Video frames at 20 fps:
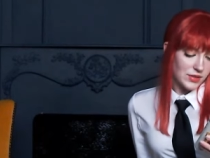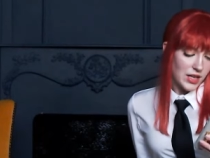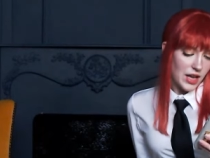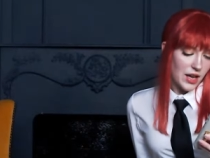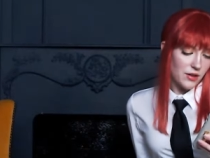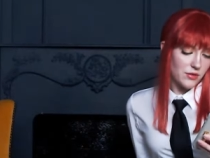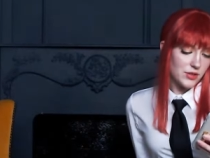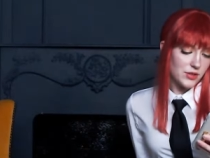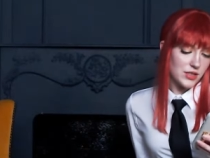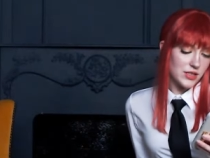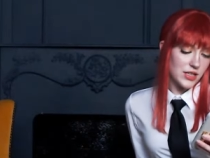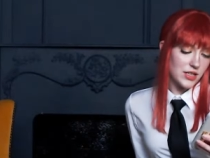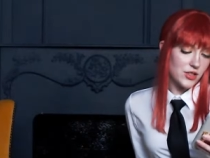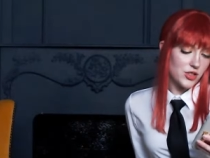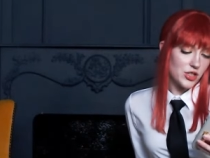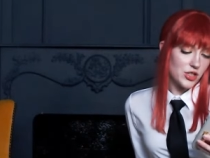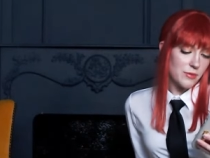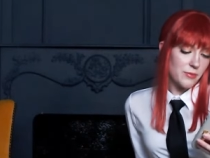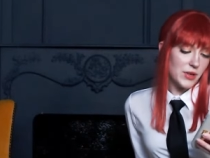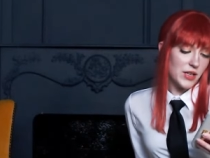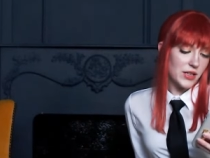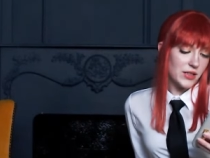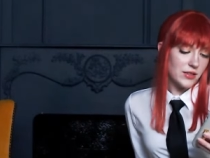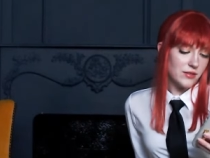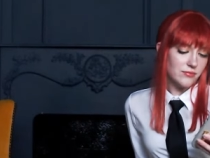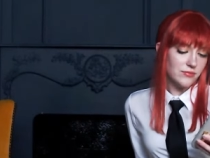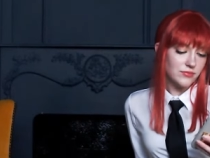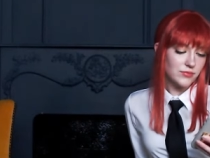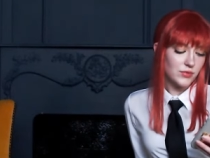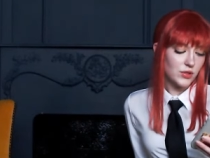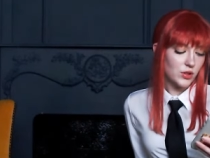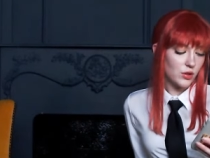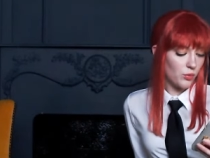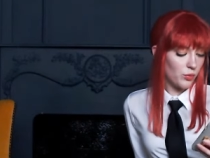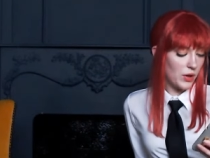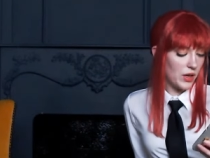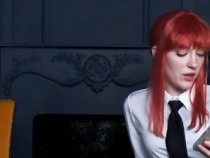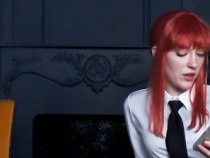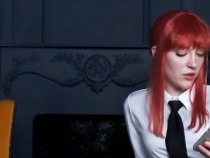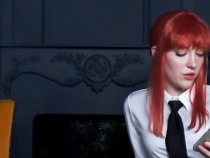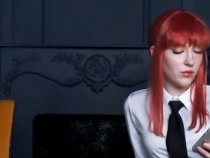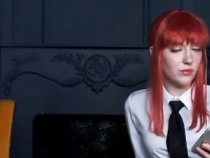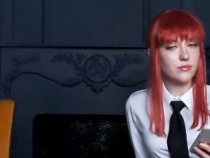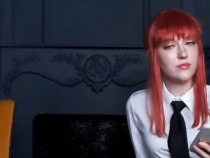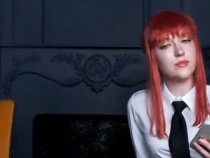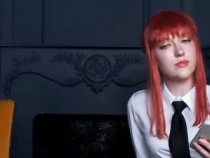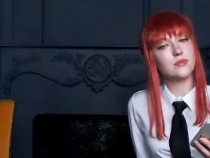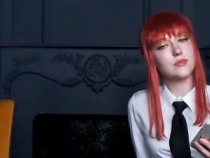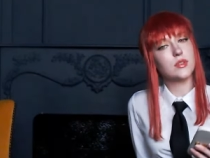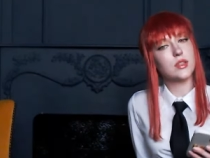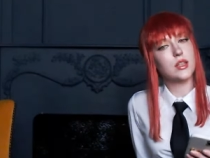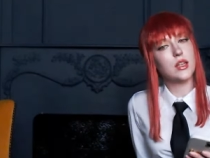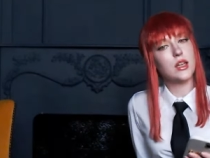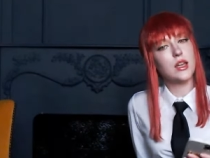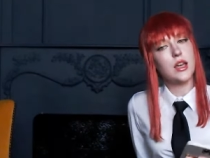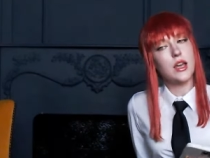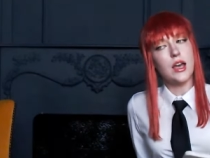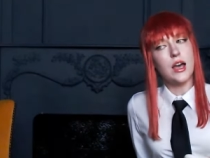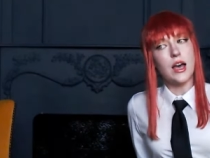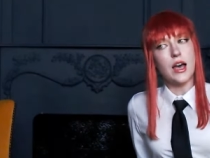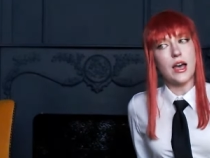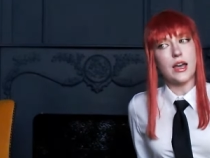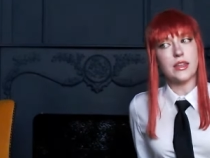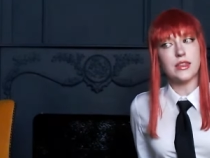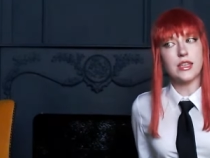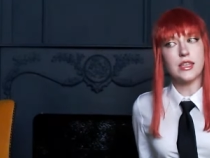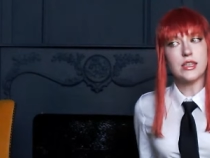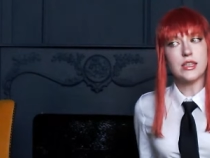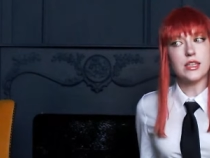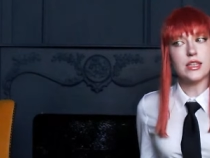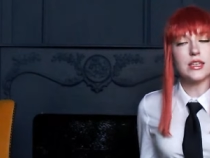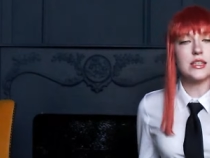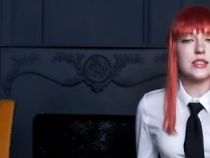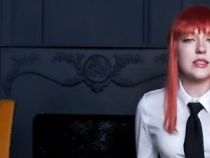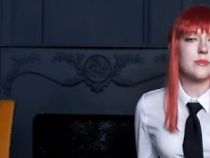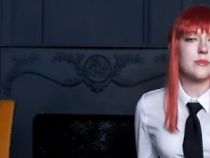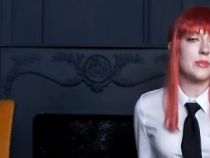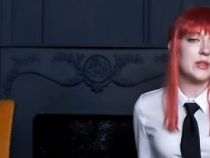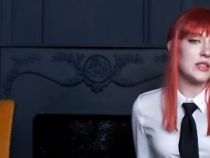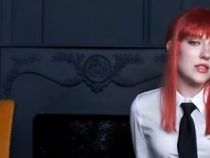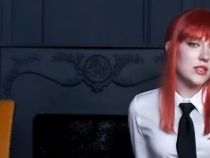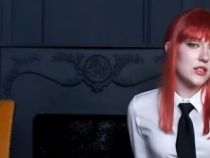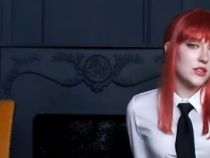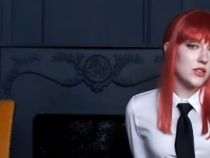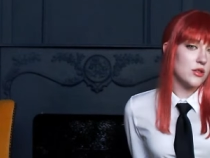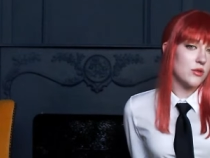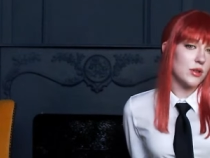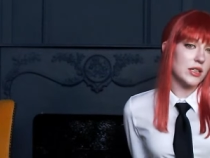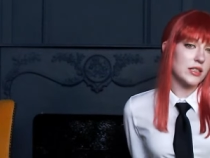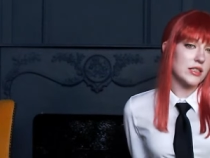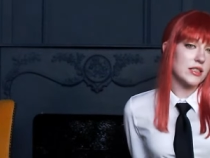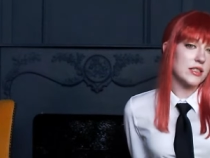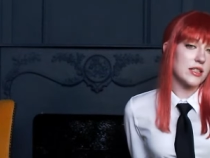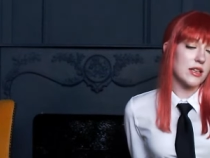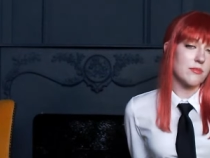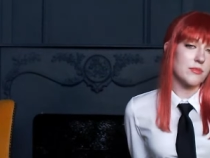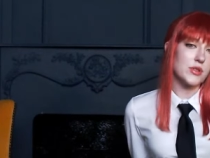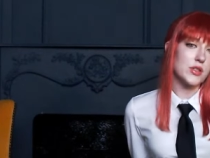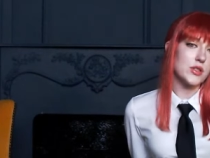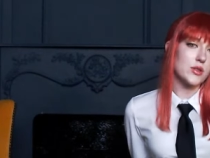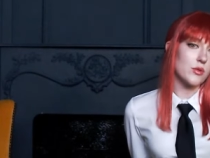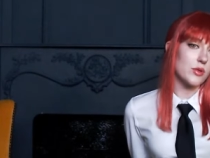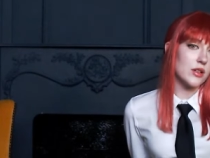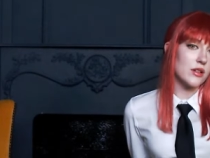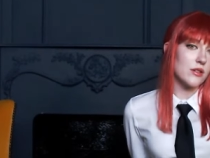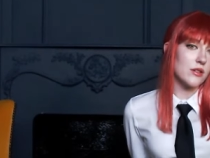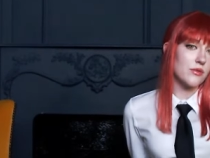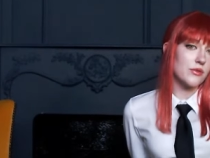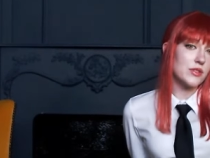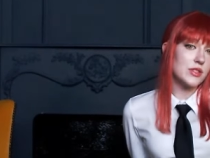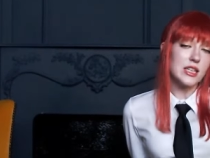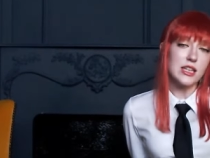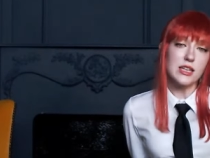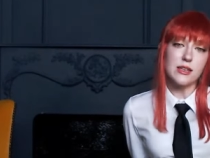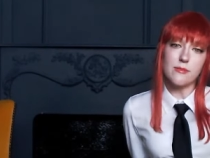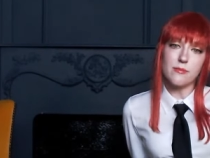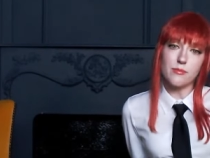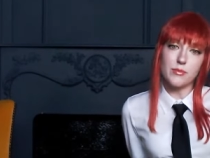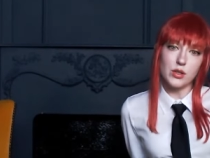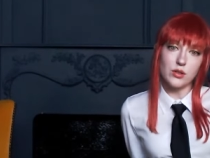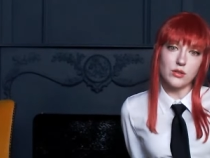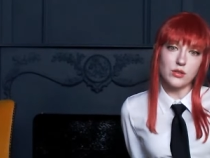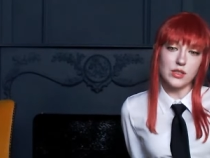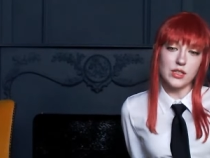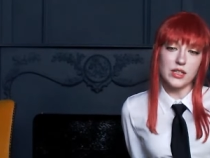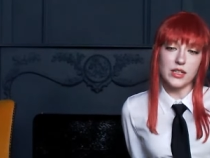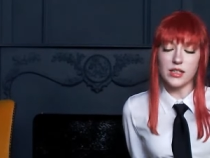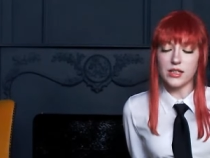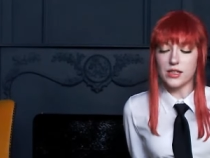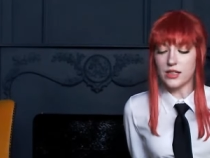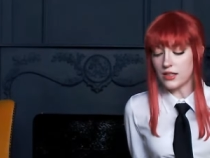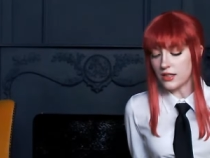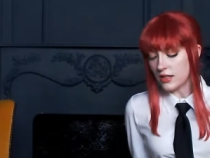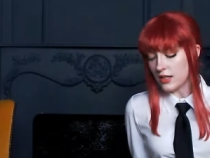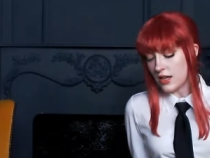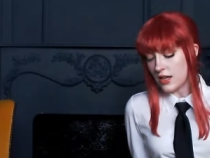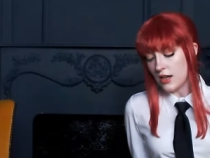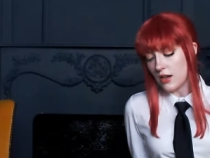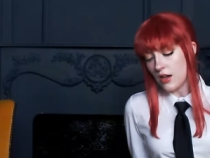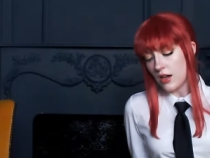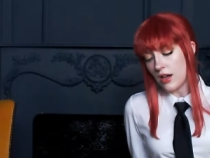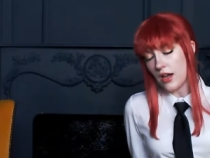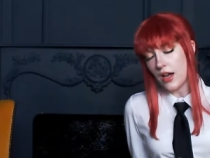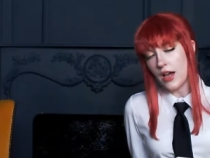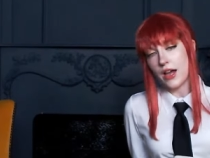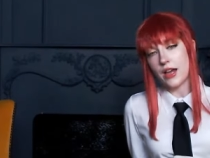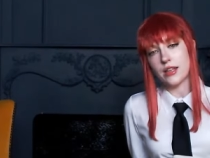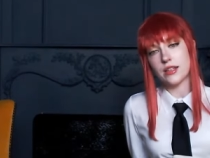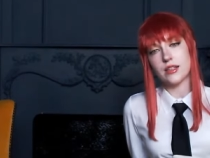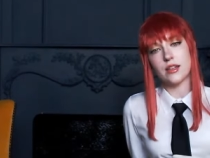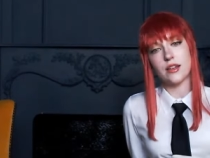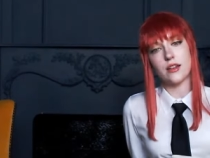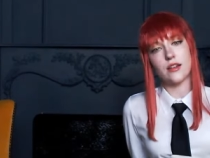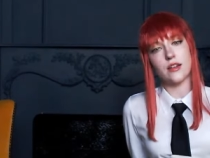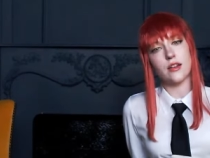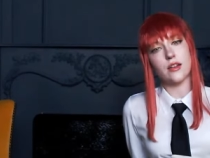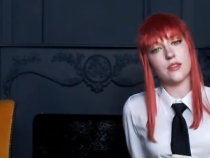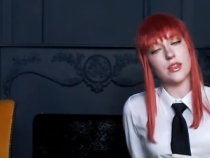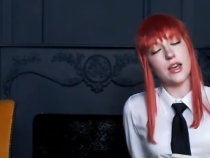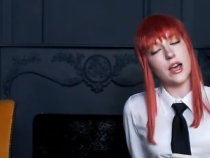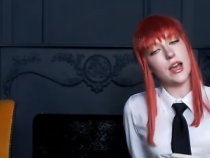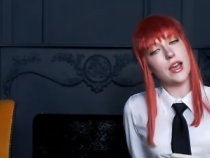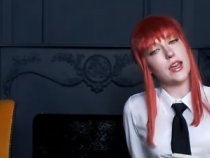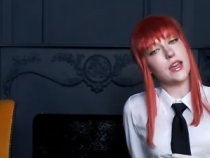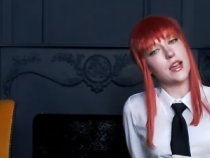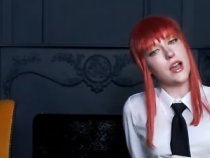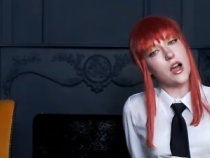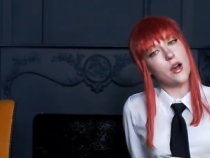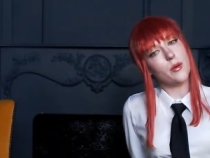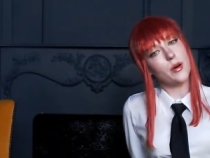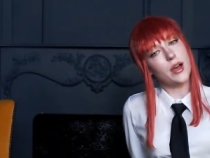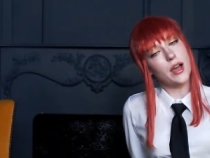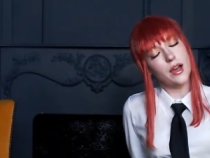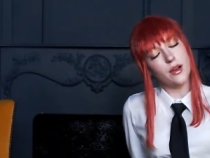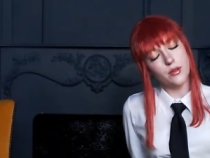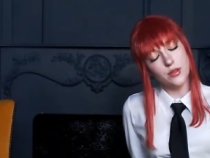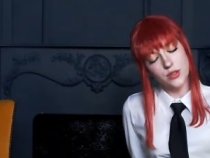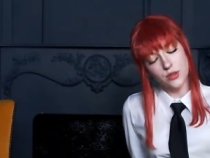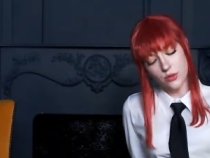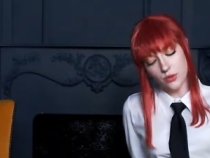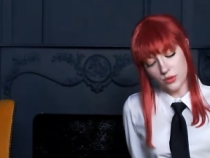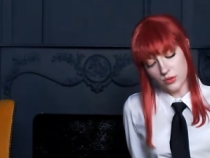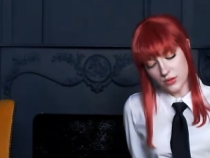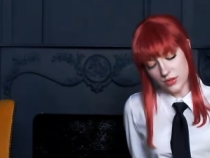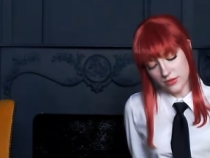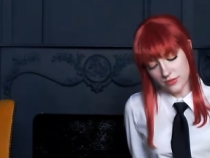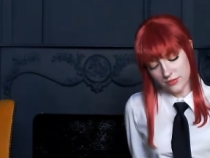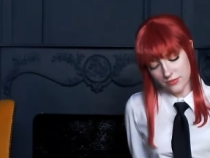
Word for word: How's Denji been? Well, I think he's busy doing some sort of team building at the Hayakawa household,